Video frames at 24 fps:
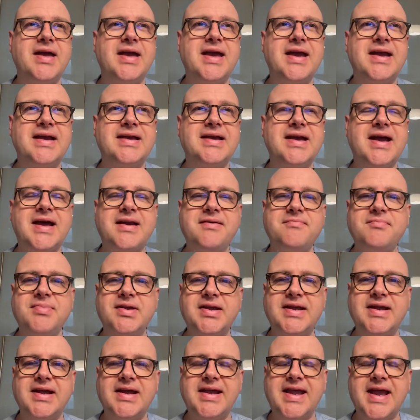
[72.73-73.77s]
It can
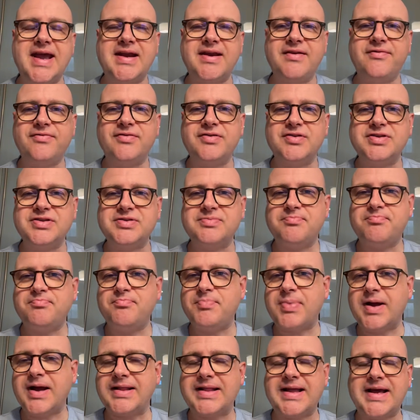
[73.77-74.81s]
be, again, if there's
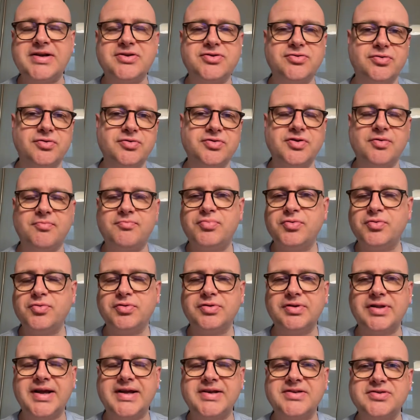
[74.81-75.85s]
bilateral, so
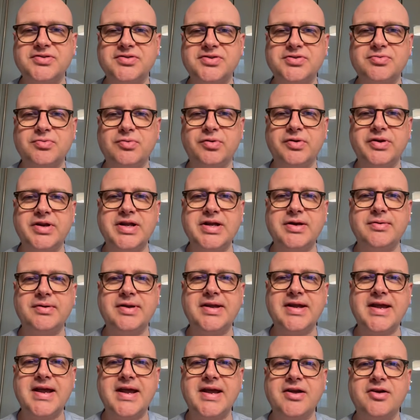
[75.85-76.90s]
both legs are swollen
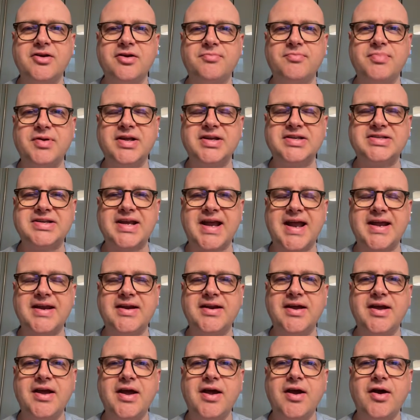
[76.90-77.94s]
equally, it could be a
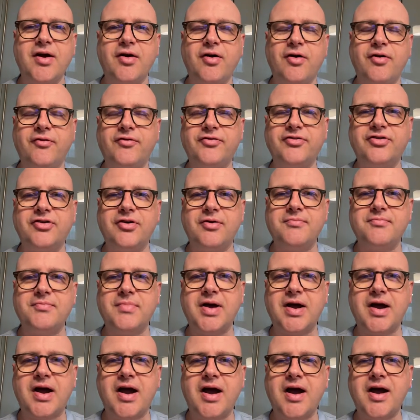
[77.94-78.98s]
sign of some
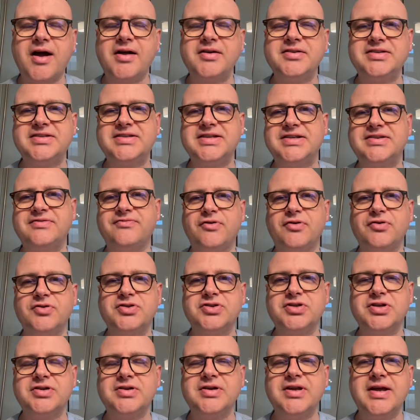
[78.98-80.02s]
heart dysfunction.